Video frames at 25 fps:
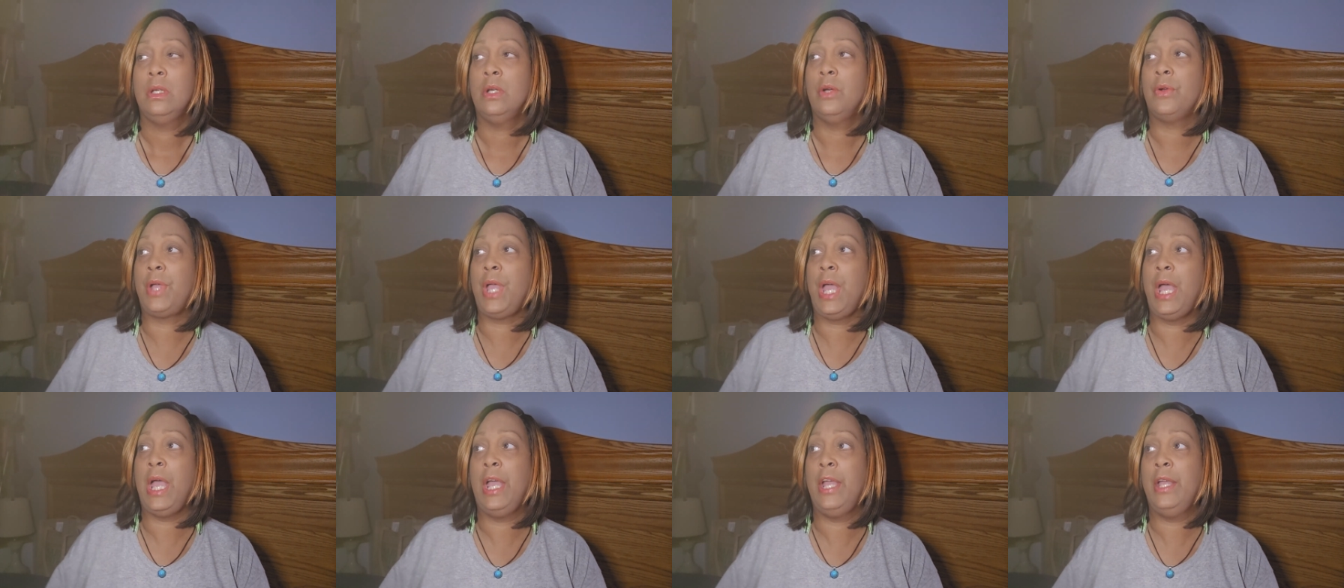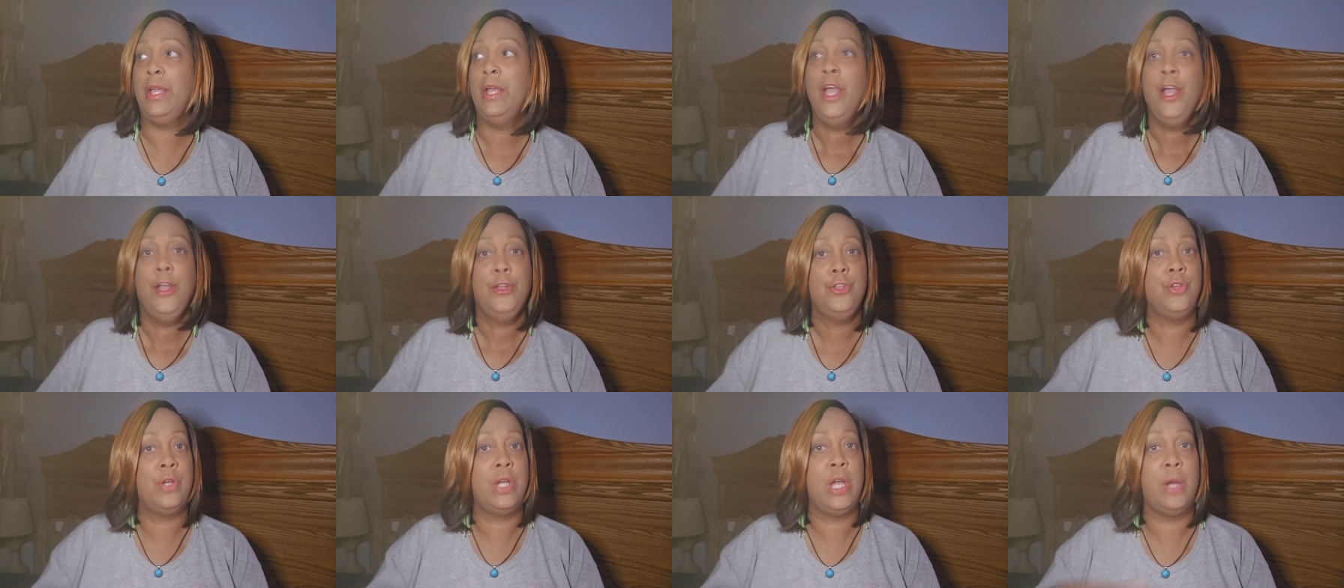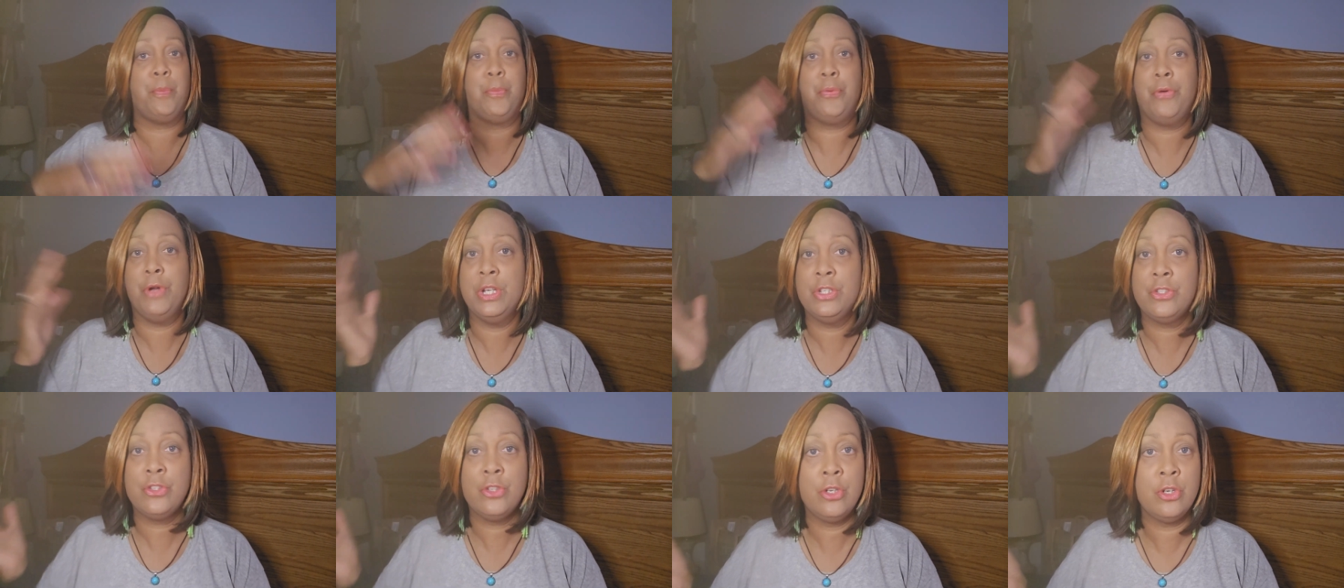okay? You get
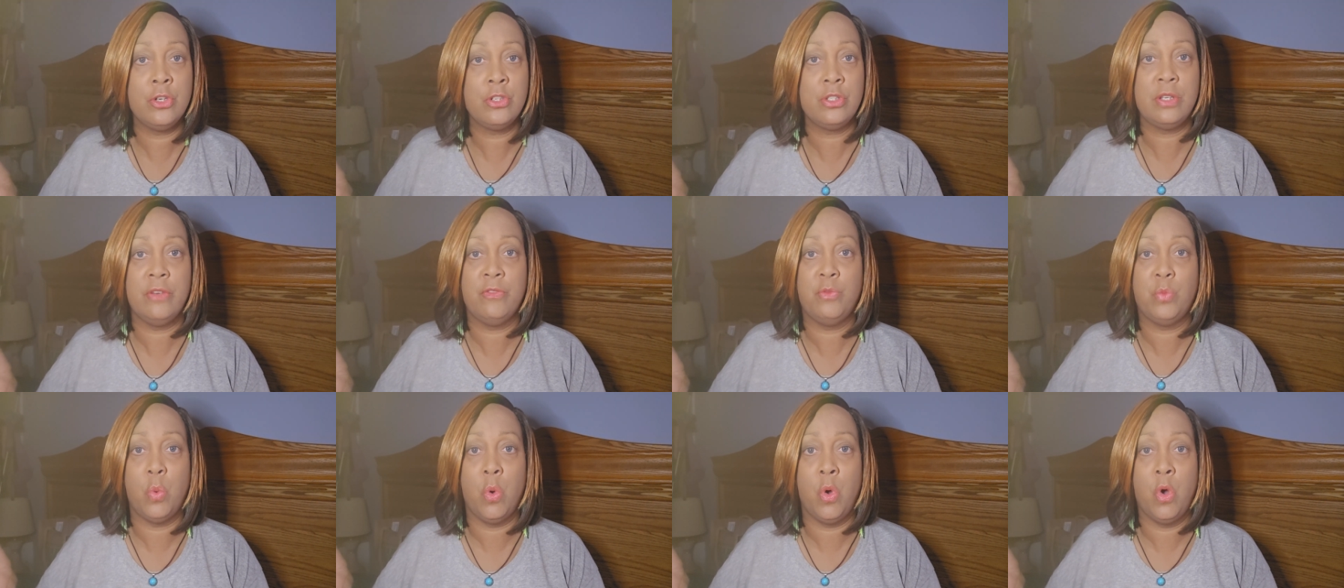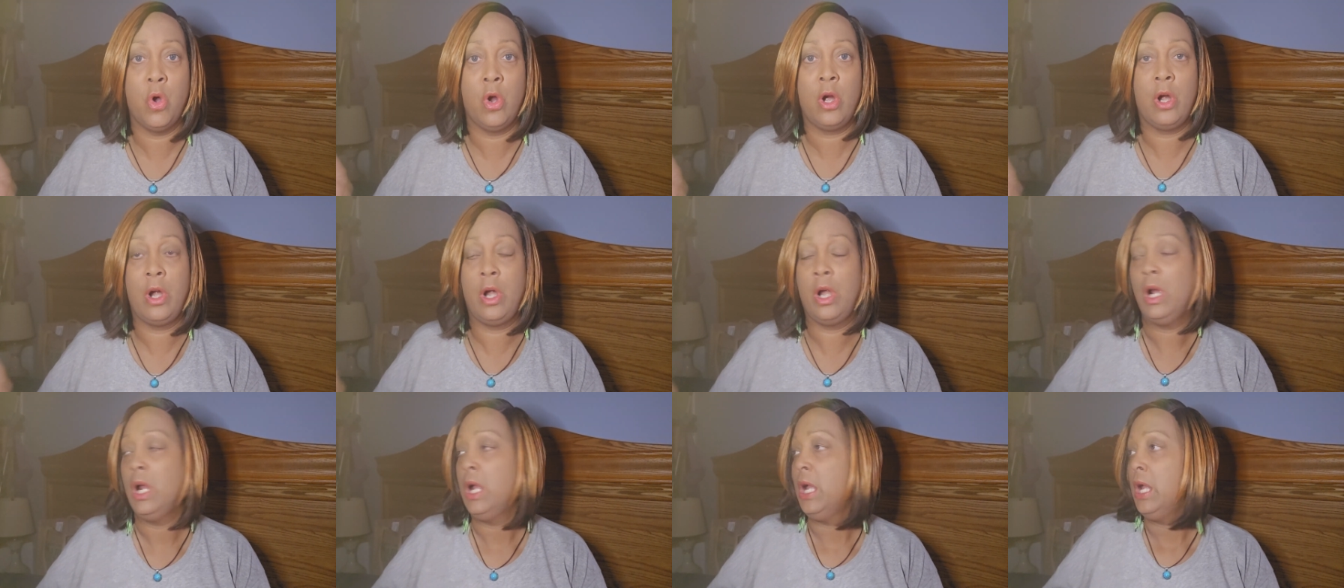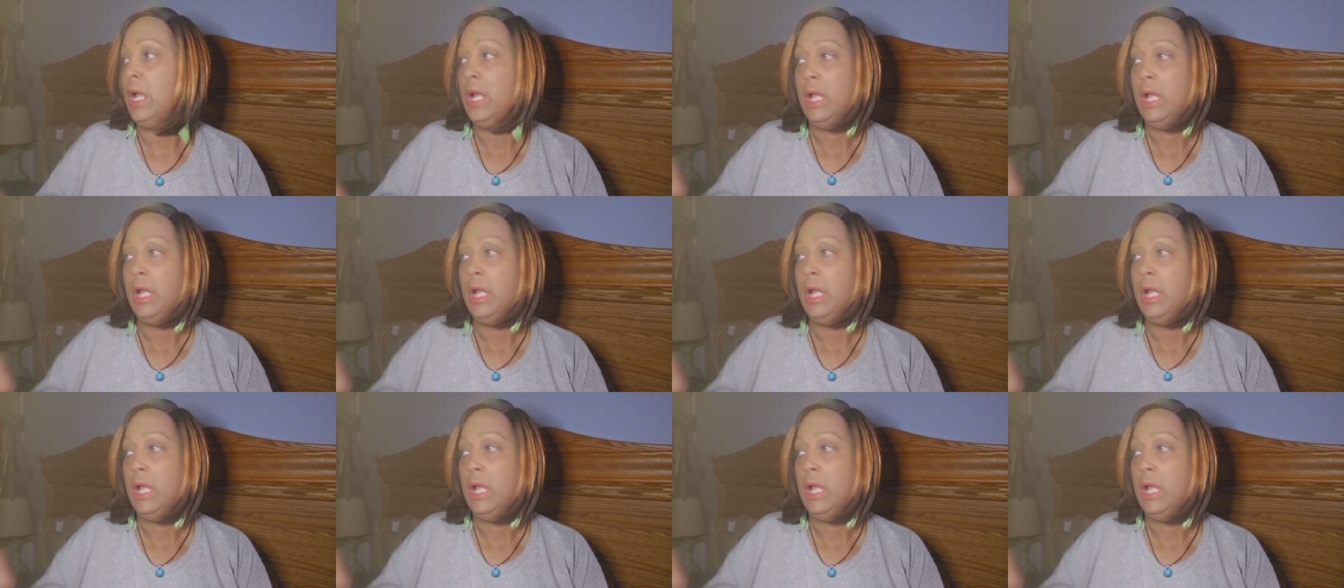prisoners of war.